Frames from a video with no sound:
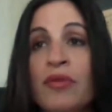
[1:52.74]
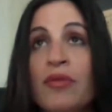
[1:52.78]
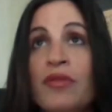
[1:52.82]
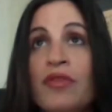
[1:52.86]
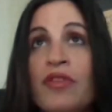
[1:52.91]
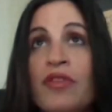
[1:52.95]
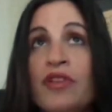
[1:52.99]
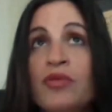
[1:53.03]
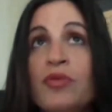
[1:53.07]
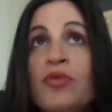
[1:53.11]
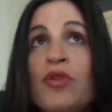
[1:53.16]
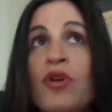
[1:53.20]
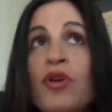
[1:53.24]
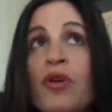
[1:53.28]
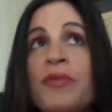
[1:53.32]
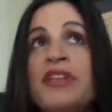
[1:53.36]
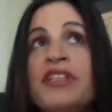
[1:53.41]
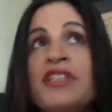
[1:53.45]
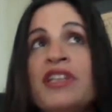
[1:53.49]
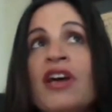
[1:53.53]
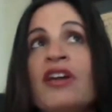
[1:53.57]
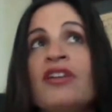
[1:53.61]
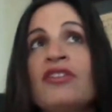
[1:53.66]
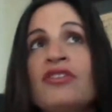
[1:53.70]
this would all
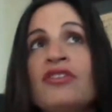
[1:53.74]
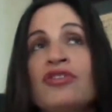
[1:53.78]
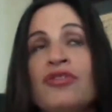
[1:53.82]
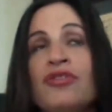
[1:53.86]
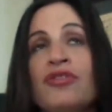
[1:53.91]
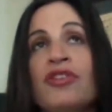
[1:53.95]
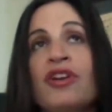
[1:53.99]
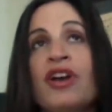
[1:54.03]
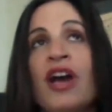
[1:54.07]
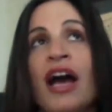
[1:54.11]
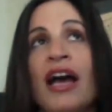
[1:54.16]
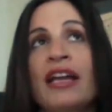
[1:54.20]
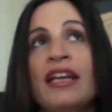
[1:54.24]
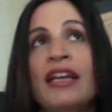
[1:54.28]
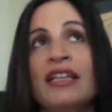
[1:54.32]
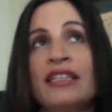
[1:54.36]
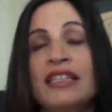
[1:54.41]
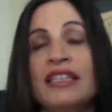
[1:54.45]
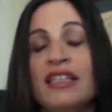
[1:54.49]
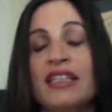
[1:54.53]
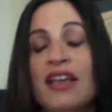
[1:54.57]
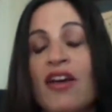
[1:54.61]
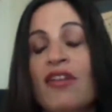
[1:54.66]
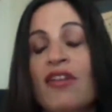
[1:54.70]
be done under the
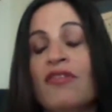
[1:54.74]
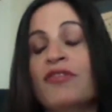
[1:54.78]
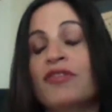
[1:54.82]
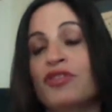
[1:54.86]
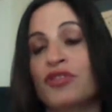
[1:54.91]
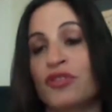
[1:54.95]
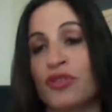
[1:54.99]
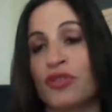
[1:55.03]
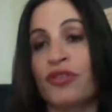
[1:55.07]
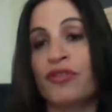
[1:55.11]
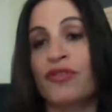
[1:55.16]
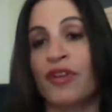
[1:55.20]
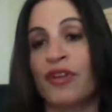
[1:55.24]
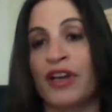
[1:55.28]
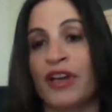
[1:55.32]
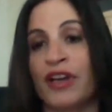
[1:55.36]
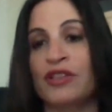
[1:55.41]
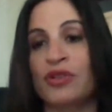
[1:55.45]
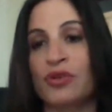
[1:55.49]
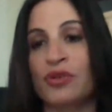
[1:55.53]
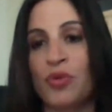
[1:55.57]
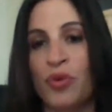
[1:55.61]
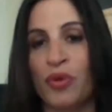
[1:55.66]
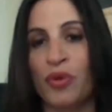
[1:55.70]
guidance of a
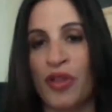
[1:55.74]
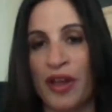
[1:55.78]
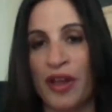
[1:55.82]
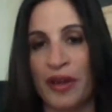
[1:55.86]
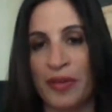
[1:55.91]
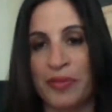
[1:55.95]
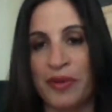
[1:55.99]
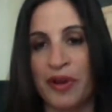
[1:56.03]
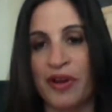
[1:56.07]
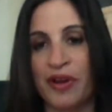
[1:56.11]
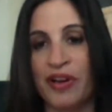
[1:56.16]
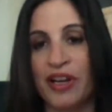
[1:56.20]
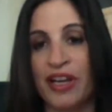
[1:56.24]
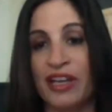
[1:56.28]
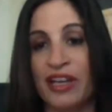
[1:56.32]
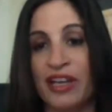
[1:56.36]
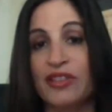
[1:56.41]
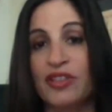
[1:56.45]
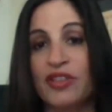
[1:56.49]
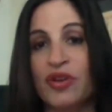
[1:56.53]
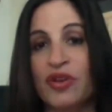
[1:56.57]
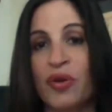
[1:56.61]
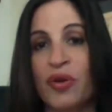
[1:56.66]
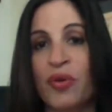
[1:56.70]
certified school librarian.
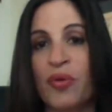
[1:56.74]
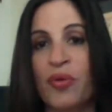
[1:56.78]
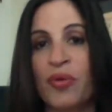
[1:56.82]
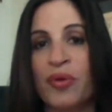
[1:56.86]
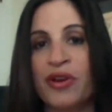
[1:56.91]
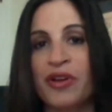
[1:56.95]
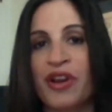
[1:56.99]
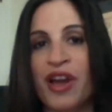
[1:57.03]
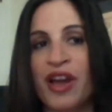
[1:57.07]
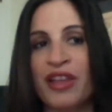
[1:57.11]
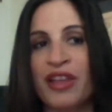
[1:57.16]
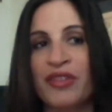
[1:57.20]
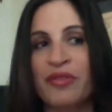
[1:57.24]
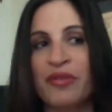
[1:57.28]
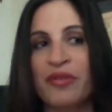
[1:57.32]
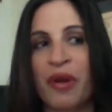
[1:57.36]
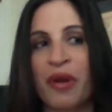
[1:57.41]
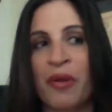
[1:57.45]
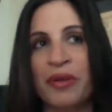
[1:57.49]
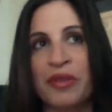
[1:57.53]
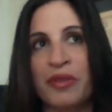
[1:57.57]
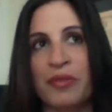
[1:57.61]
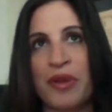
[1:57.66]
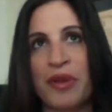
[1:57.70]
So we're not
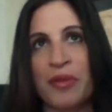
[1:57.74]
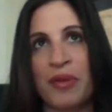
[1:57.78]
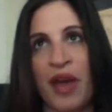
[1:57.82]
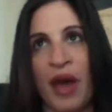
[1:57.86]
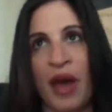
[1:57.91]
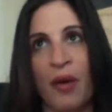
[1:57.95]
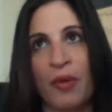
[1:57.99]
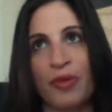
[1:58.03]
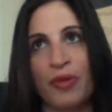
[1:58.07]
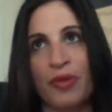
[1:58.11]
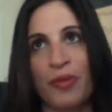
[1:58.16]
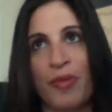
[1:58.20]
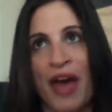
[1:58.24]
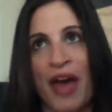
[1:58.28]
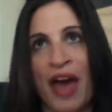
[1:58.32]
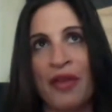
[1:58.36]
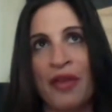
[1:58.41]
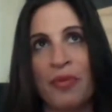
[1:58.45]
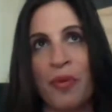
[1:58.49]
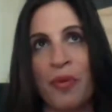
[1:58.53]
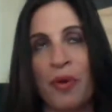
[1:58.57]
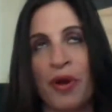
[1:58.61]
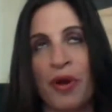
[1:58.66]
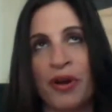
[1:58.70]
throwing the baby out with the
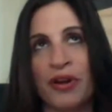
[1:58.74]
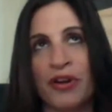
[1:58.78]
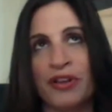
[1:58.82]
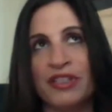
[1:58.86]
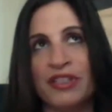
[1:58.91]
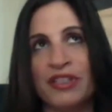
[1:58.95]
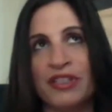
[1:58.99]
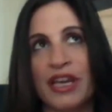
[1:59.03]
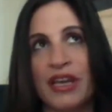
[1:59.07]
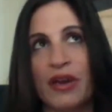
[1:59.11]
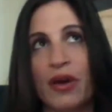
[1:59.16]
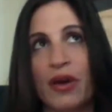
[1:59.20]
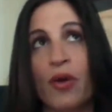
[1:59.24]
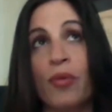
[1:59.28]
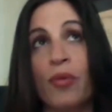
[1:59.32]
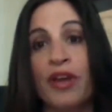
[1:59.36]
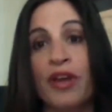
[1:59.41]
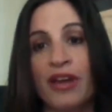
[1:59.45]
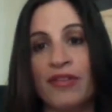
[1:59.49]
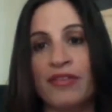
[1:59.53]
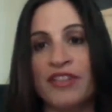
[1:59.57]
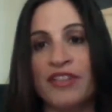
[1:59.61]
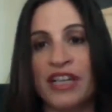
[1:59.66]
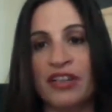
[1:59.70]
bathwater and saying, oh, we
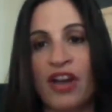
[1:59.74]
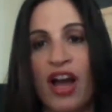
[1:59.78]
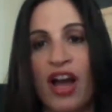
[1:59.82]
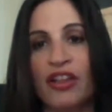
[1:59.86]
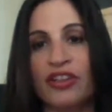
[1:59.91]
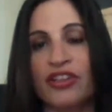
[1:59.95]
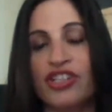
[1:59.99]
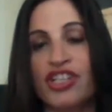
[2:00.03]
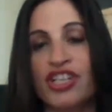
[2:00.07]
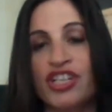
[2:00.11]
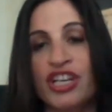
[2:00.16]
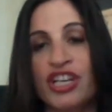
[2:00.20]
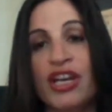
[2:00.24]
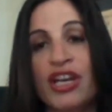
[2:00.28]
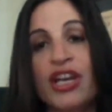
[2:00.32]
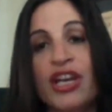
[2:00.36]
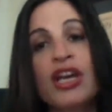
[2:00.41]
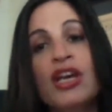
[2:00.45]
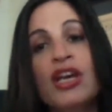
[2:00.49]
have technology,